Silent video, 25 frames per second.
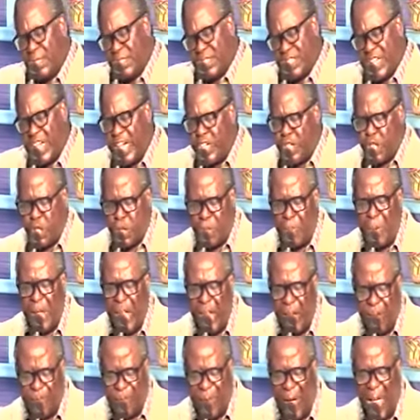Teach
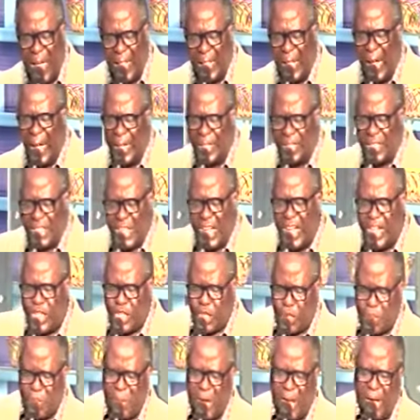me, Father.
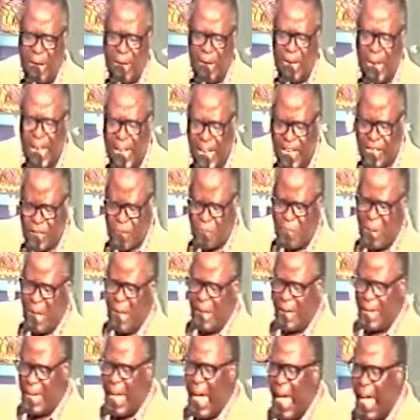Teach me. Lead
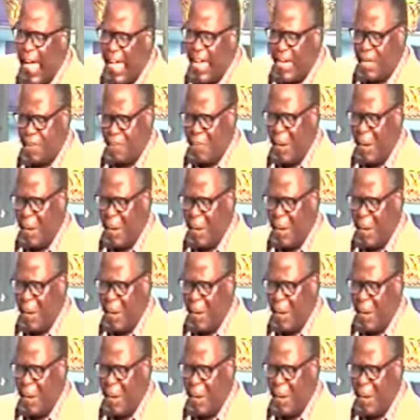me. Guide